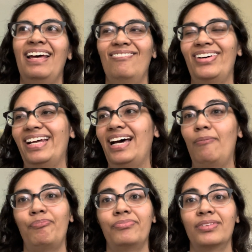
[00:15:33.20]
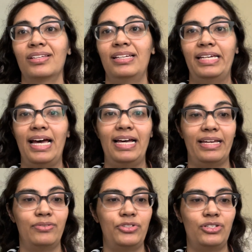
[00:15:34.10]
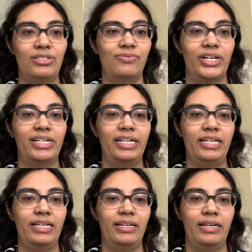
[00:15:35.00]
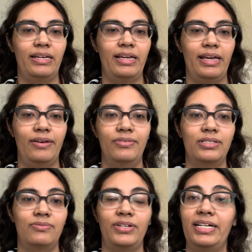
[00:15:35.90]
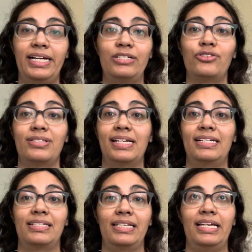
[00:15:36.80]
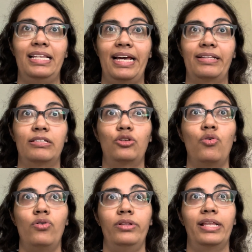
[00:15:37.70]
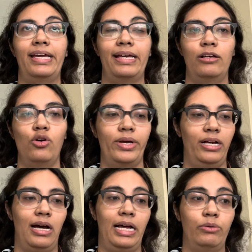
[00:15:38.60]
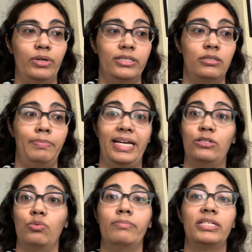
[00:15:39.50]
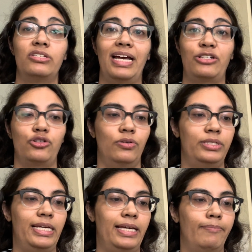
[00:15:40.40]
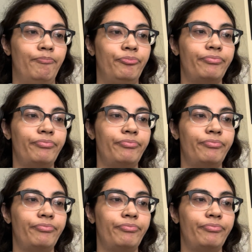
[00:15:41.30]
But yeah, it was very interesting to see like this whole thing going on with Spain's women's national team